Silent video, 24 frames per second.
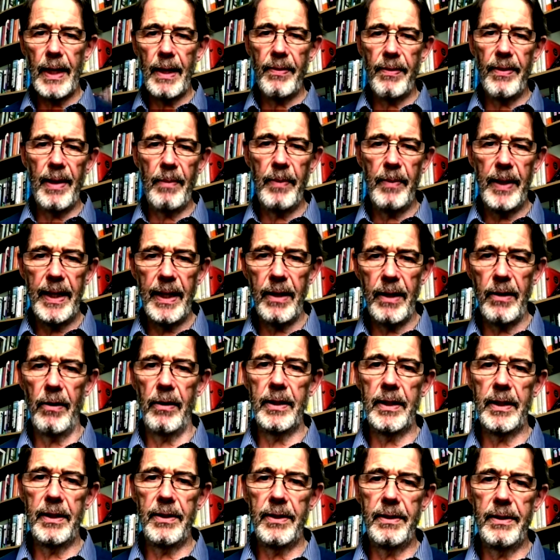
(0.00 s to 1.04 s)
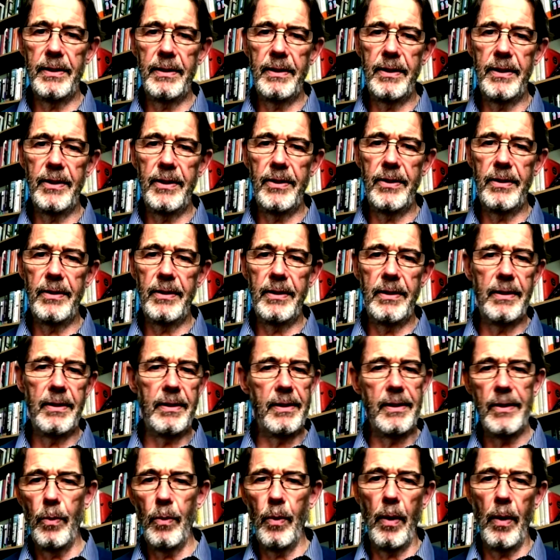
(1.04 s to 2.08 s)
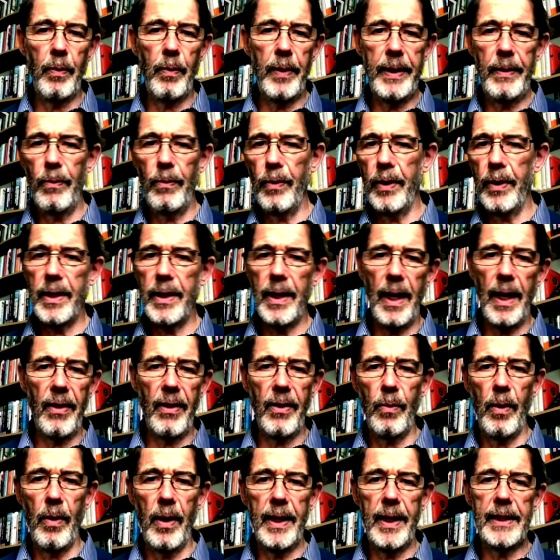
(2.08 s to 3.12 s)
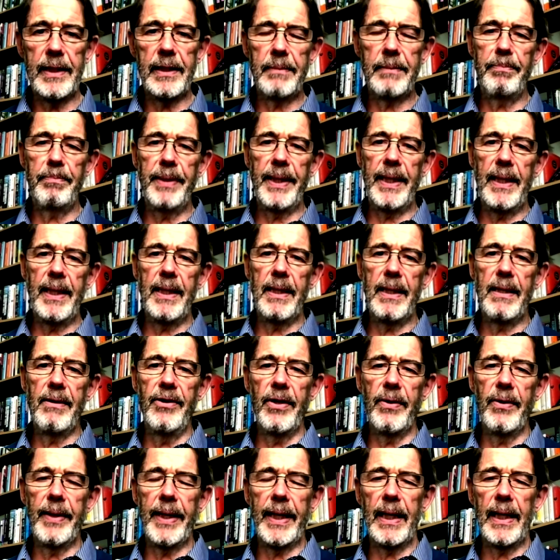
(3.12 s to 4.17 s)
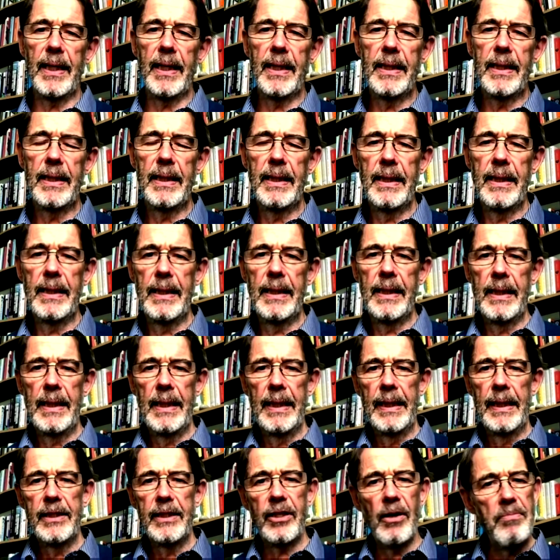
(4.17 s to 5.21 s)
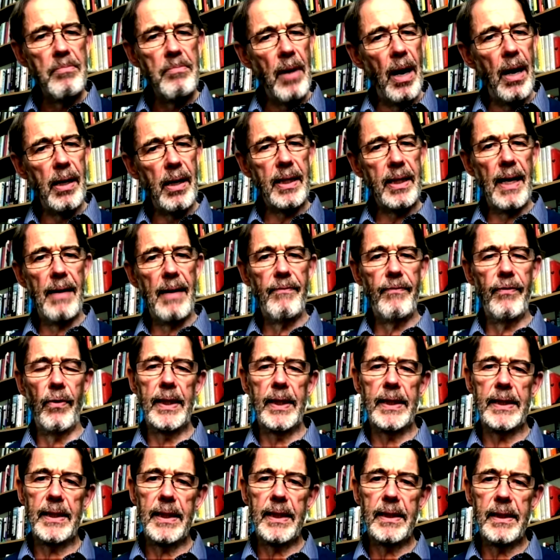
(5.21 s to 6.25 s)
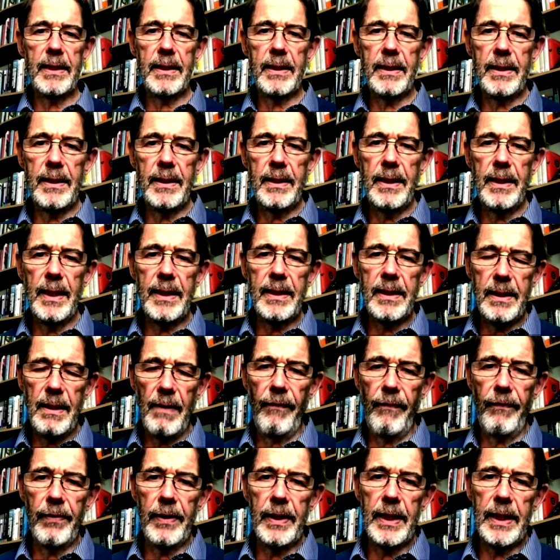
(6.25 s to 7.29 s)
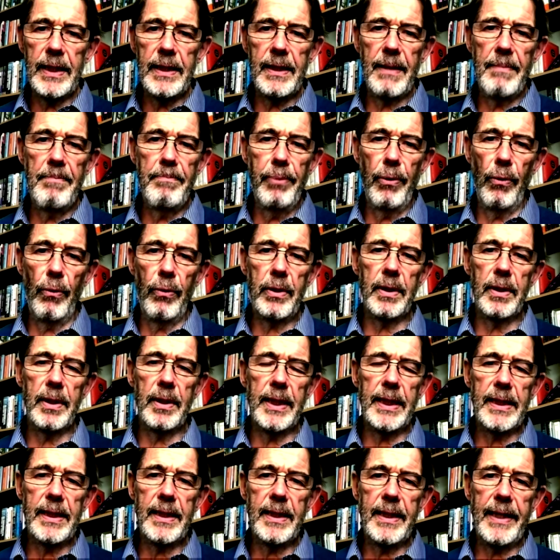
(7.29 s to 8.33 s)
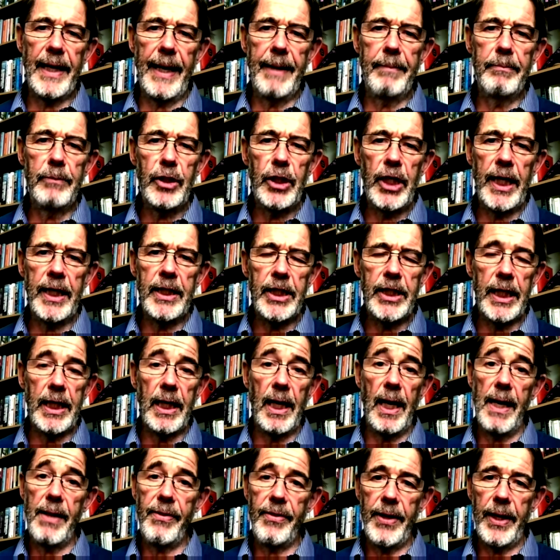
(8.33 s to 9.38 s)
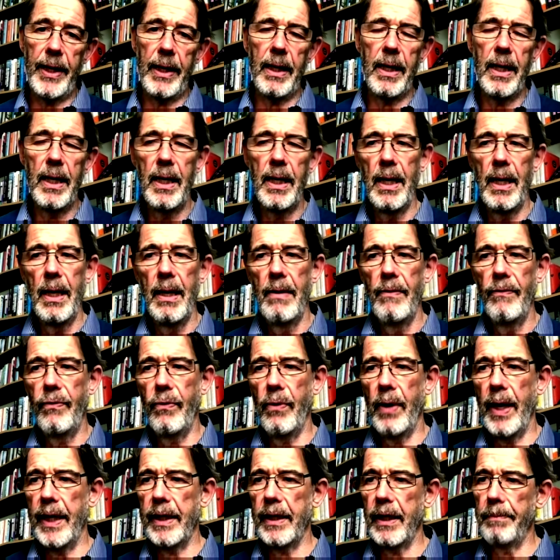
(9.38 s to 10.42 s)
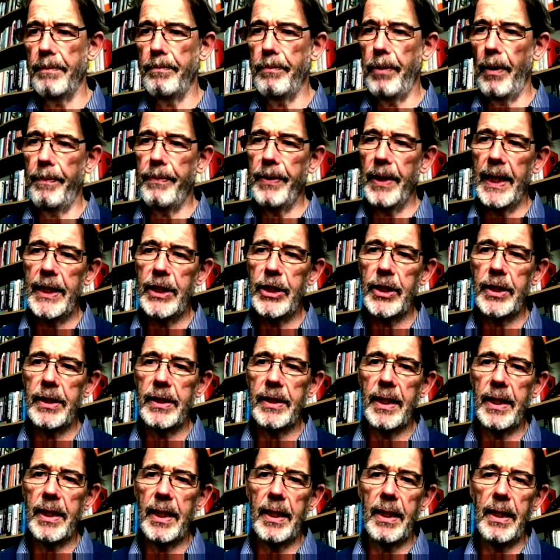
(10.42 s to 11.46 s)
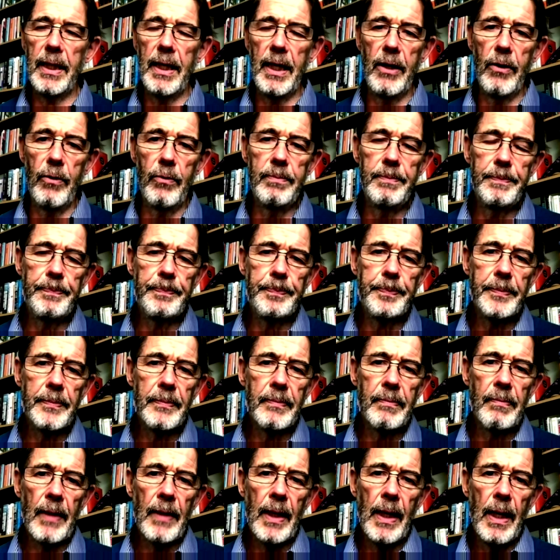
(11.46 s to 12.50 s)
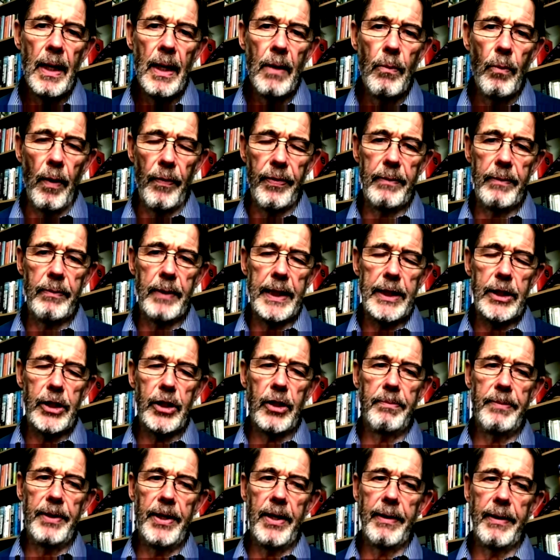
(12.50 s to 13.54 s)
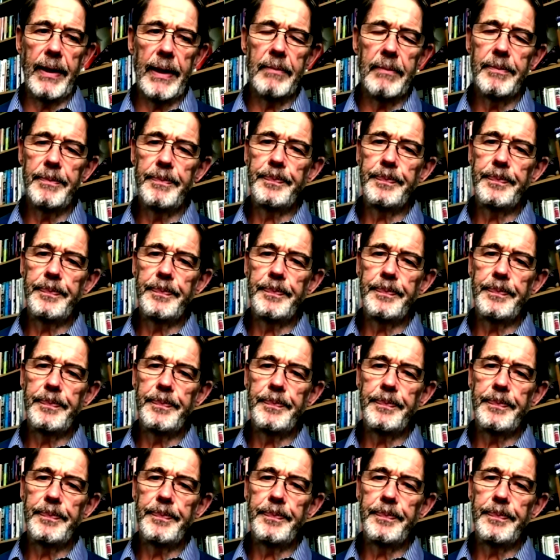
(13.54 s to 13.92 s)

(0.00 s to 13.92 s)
and then we get on and do what we would otherwise be doing. So mark that voice. It's different, it's important, it's game-changing, I think, for adult populations that know what they really should be doing.